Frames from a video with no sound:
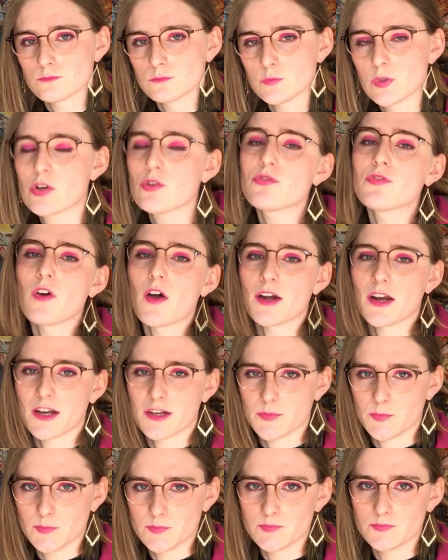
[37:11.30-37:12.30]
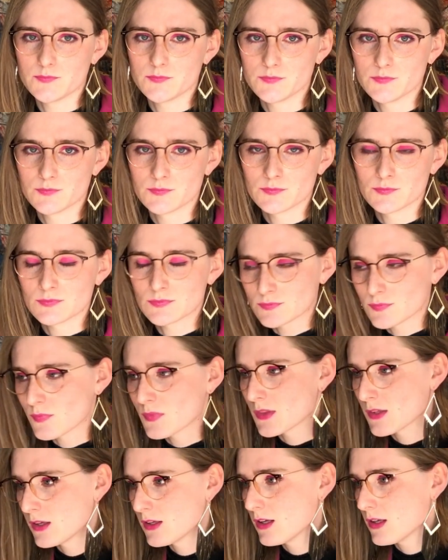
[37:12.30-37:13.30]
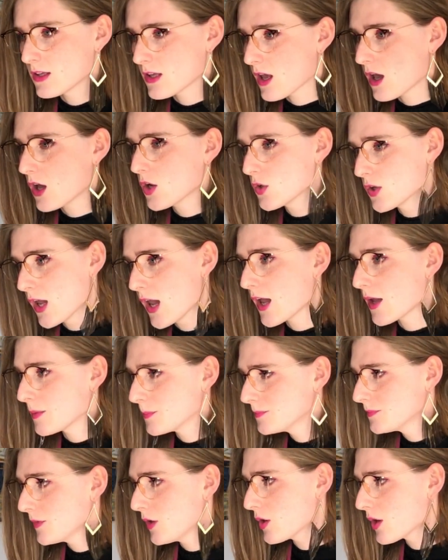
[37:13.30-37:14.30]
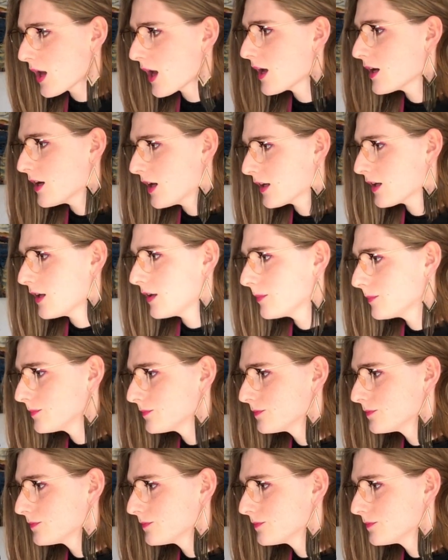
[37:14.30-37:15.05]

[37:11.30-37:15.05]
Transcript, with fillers: Real funny. Yeah, okay. Okay, Nikki.